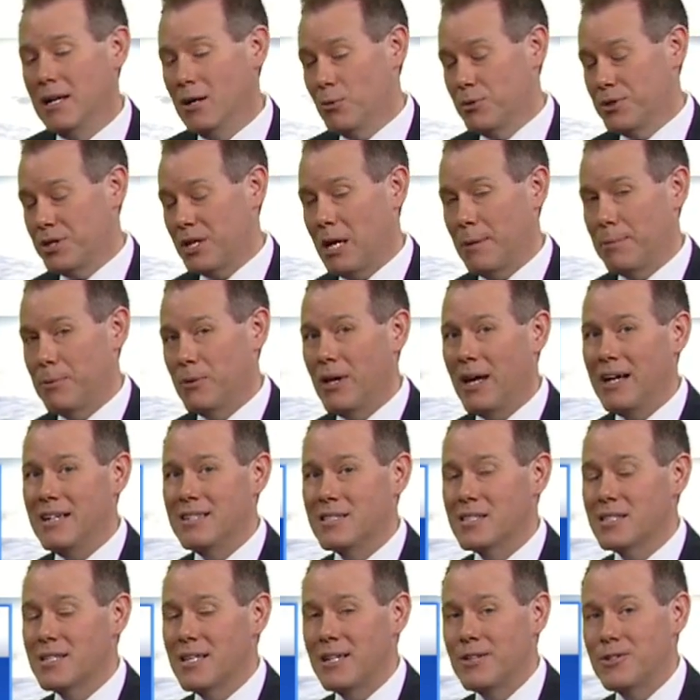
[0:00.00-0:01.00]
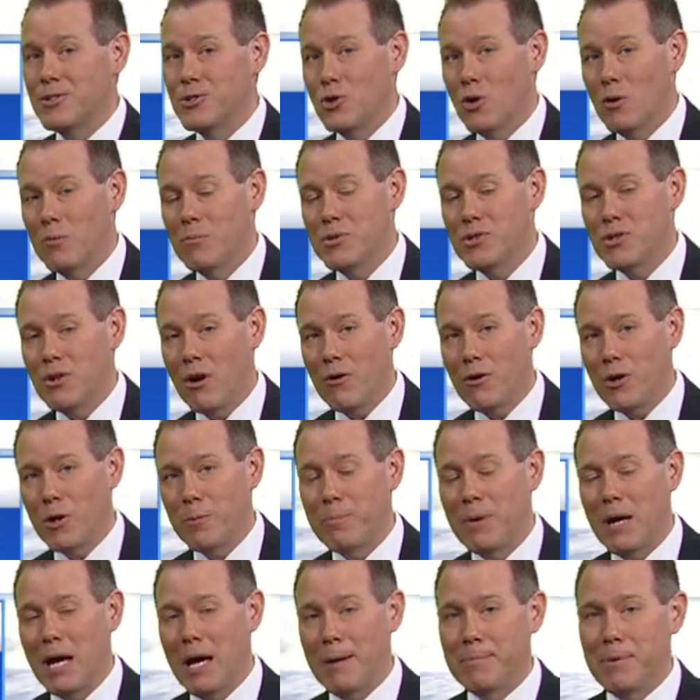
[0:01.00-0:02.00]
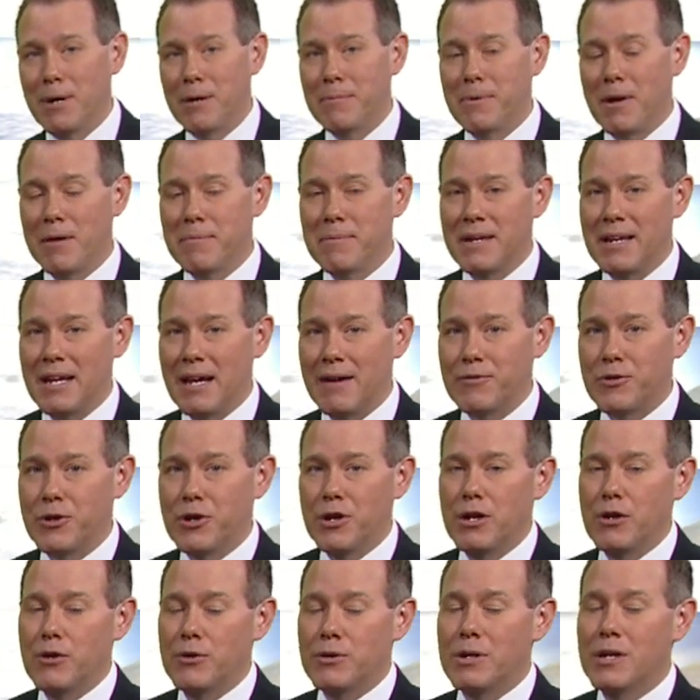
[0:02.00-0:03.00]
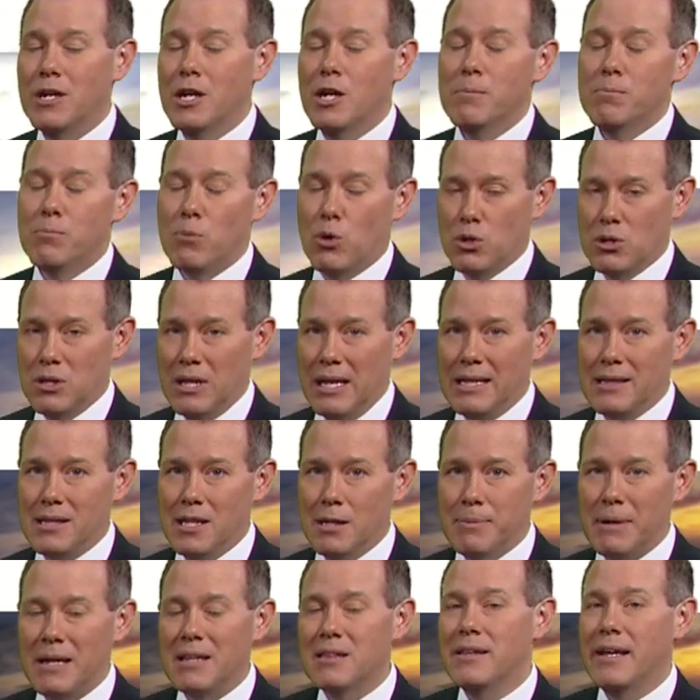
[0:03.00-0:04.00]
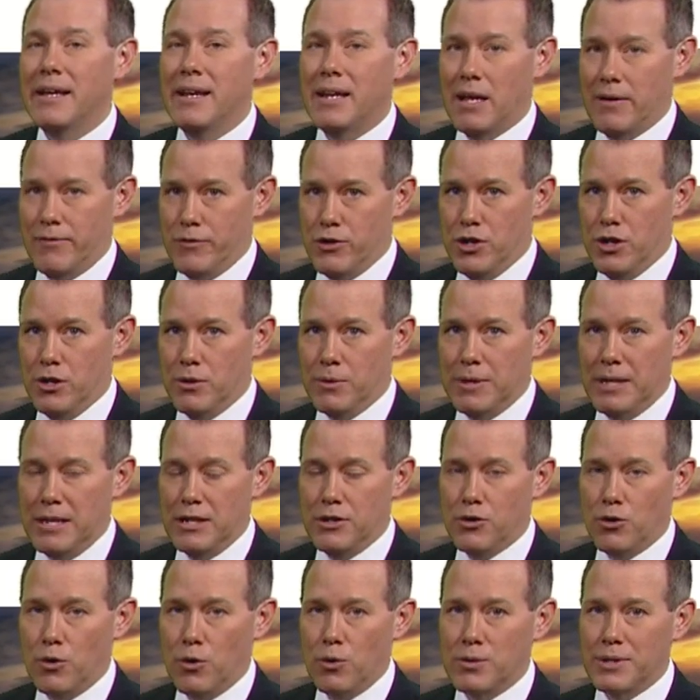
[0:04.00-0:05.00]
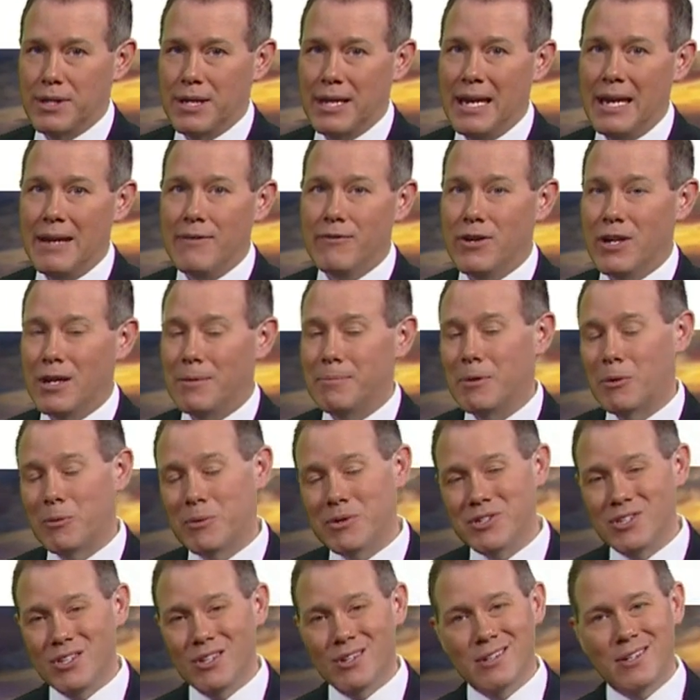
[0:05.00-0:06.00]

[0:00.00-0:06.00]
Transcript: with a couple isolated storms starting to pop up by mid-afternoon, more likely by late afternoon into early evening. But we're still